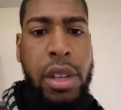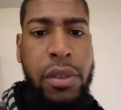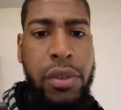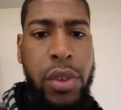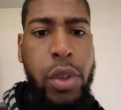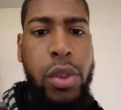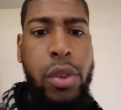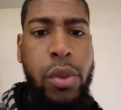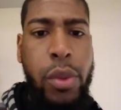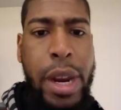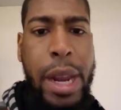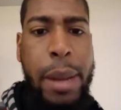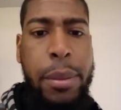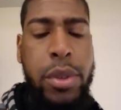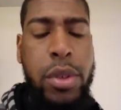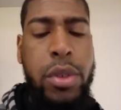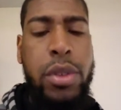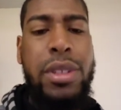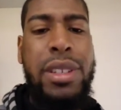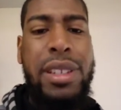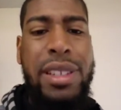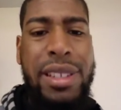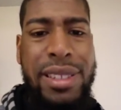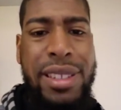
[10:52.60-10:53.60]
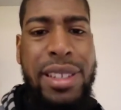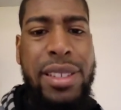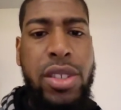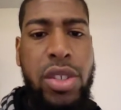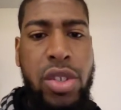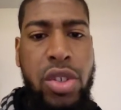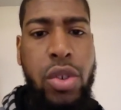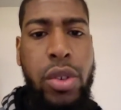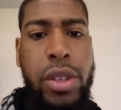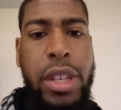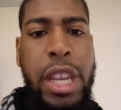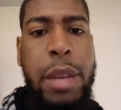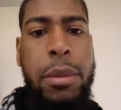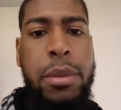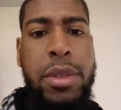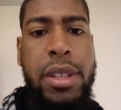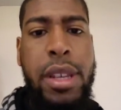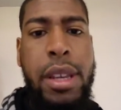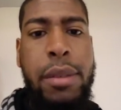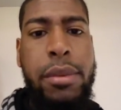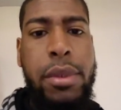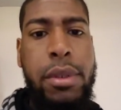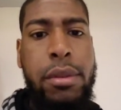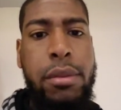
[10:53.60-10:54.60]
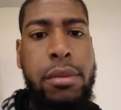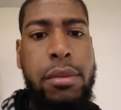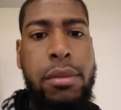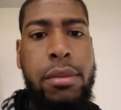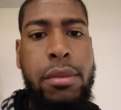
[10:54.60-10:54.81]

if you're the Raptors, this is your Game Seven.